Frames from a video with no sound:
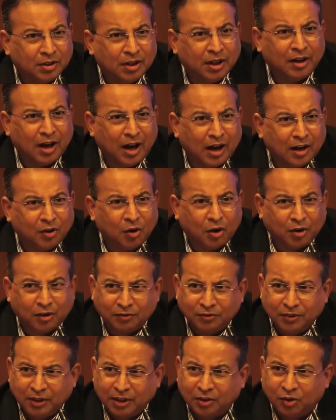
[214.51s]
there are a lot
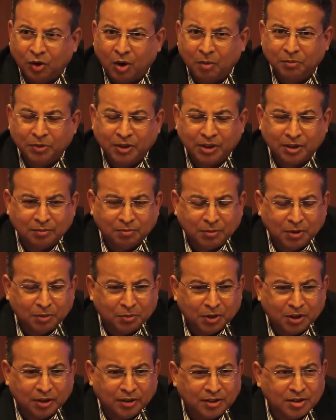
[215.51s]
of incompetent
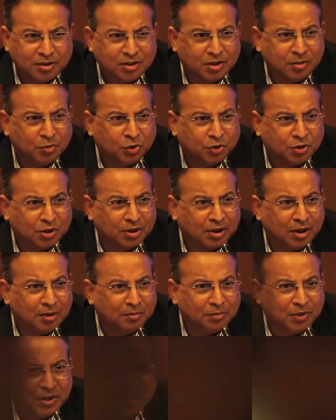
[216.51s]
people in distribution
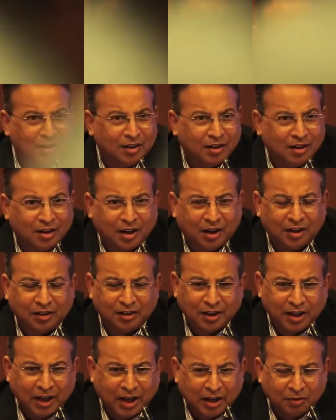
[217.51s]
companies,
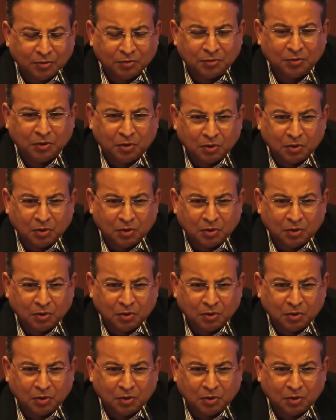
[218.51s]
and they have